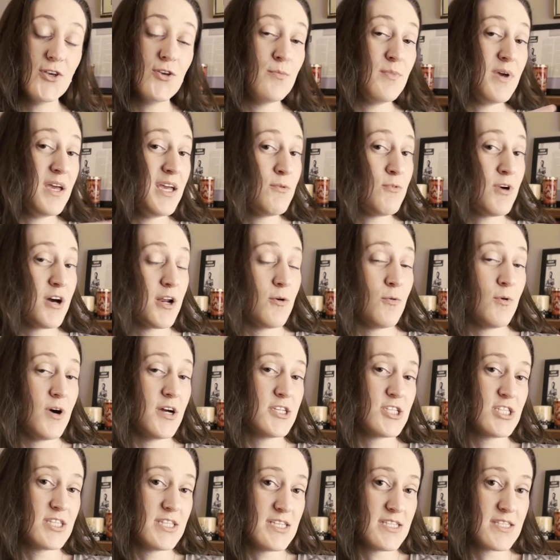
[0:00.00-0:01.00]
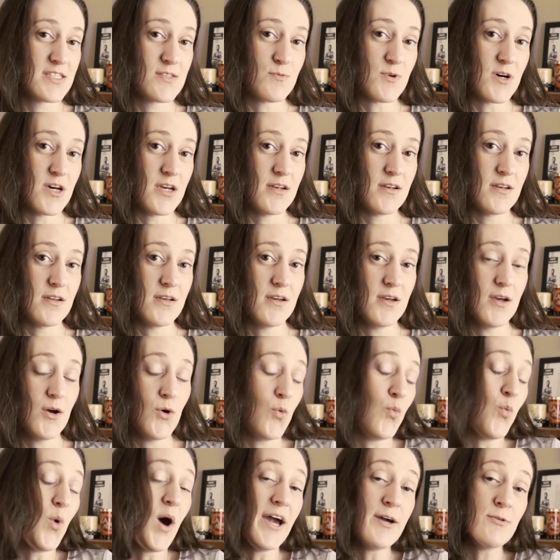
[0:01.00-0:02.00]
you may want to watch this one.
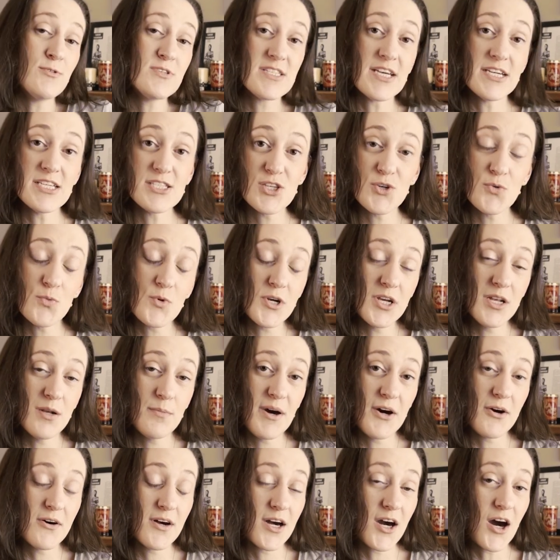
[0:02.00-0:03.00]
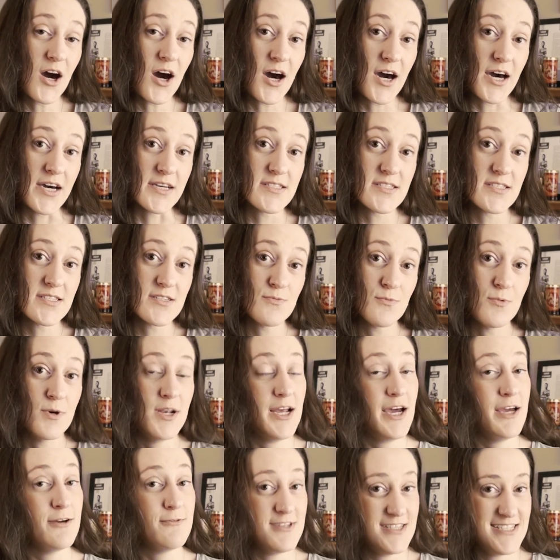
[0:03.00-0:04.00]
Why was I so worried about cost when
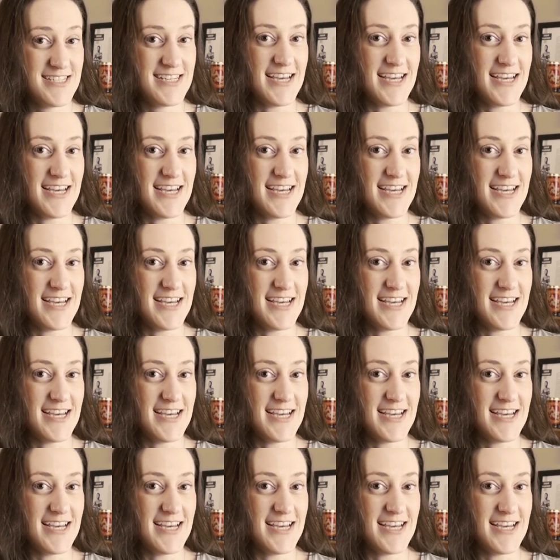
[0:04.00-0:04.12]
I was